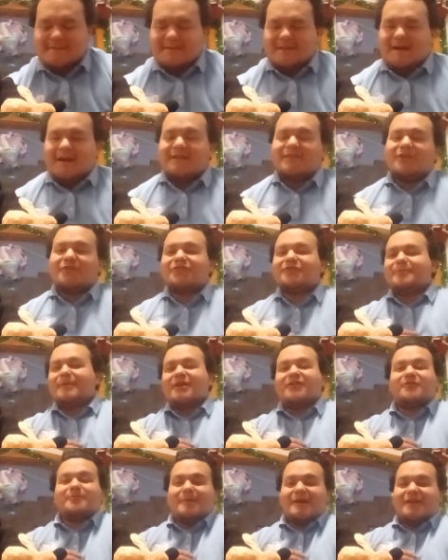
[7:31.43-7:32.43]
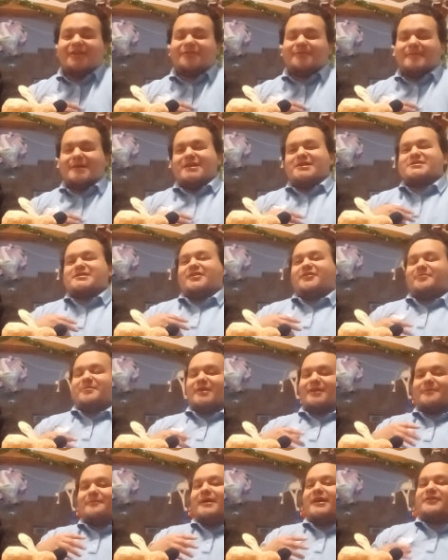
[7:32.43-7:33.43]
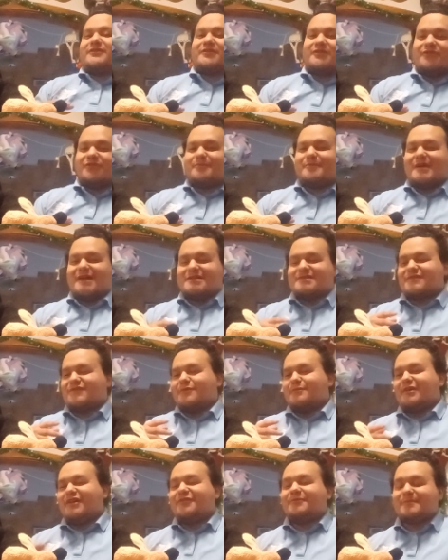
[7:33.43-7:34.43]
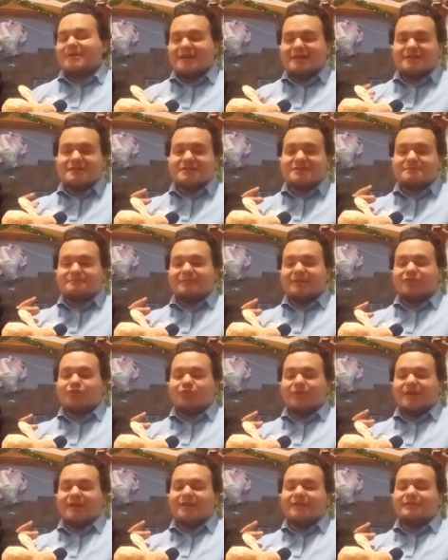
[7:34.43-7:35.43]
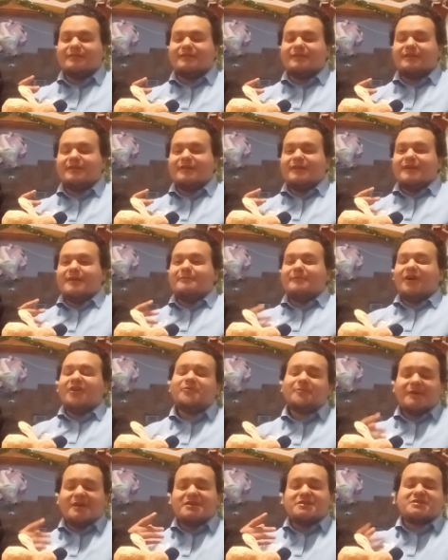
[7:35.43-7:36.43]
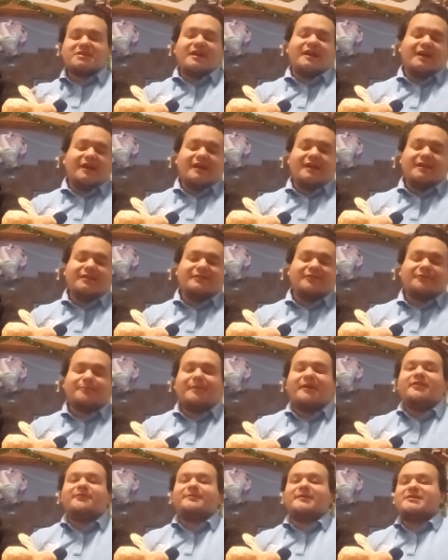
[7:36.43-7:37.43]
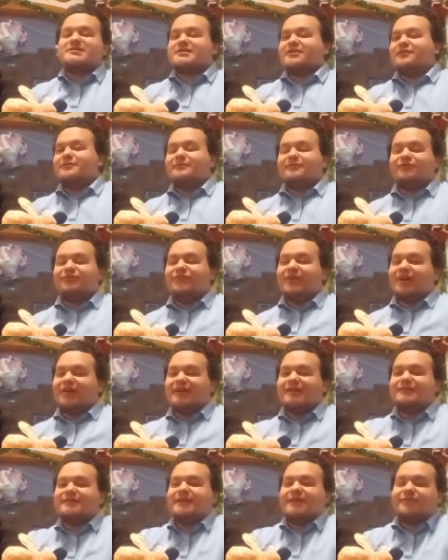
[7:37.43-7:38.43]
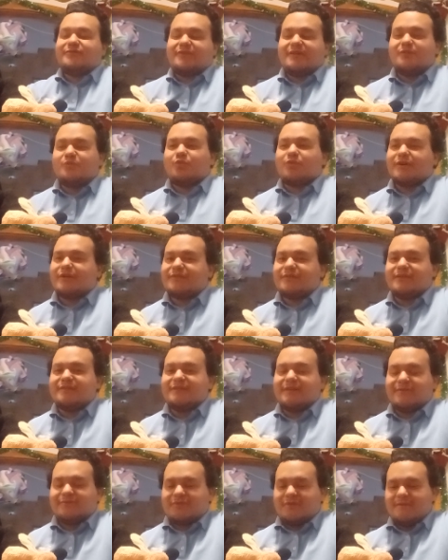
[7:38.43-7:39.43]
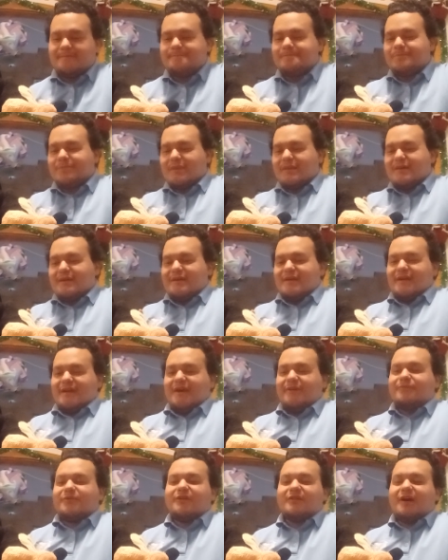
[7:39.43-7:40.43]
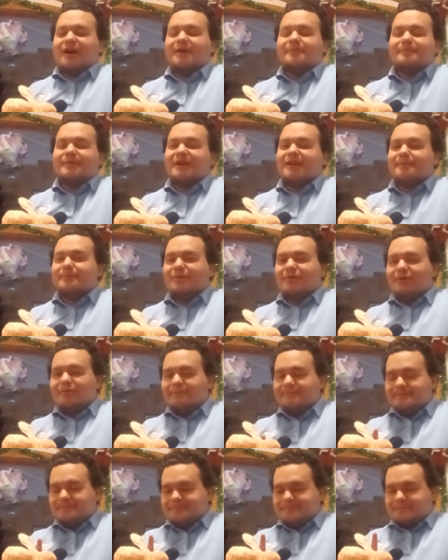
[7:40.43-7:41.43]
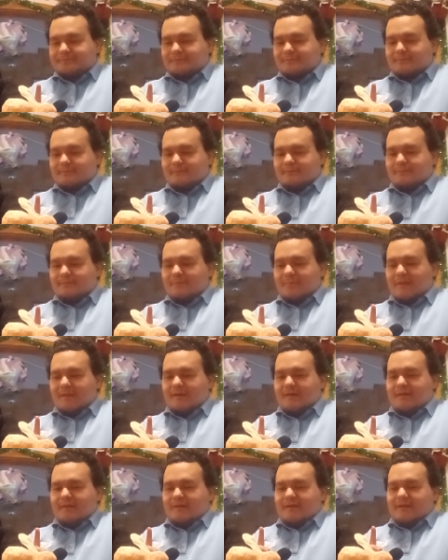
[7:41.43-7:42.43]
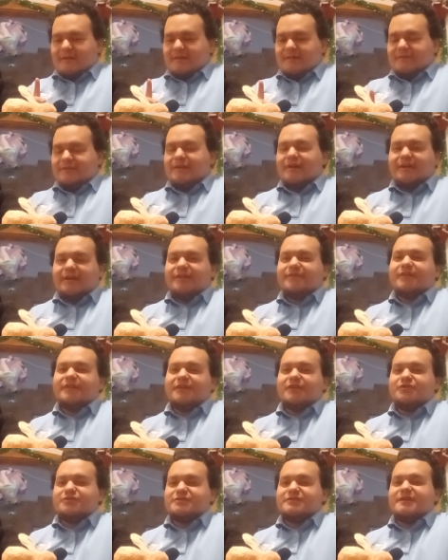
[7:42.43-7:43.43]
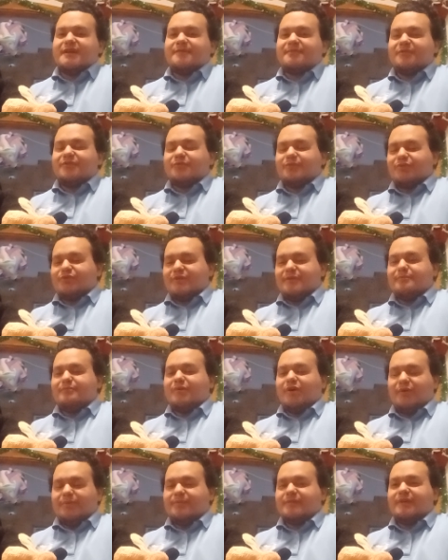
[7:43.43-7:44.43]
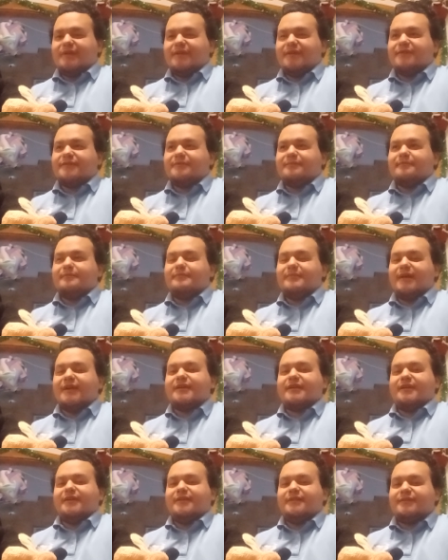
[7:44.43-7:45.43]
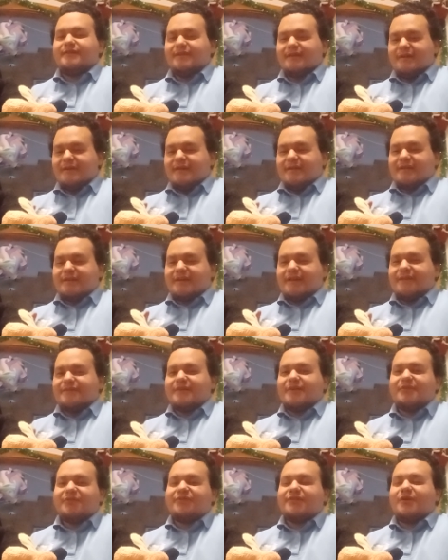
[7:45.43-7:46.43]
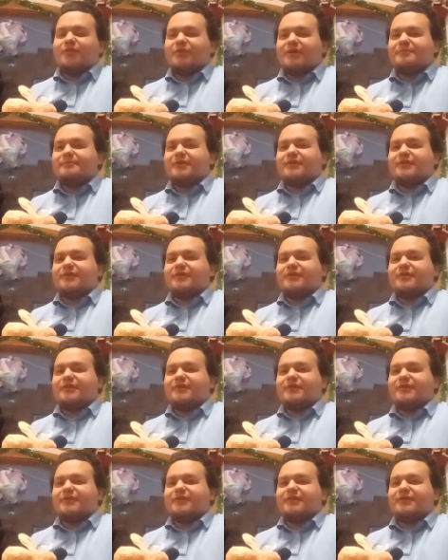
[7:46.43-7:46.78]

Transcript: I don't speak Spain Spanish. I speak Mexico Spanish. So my Spanish between my Spanish and Spain Spanish is very different. Words are different. And for a lot of people, there is a huge difference between both of these Mickeys. Because there was someone,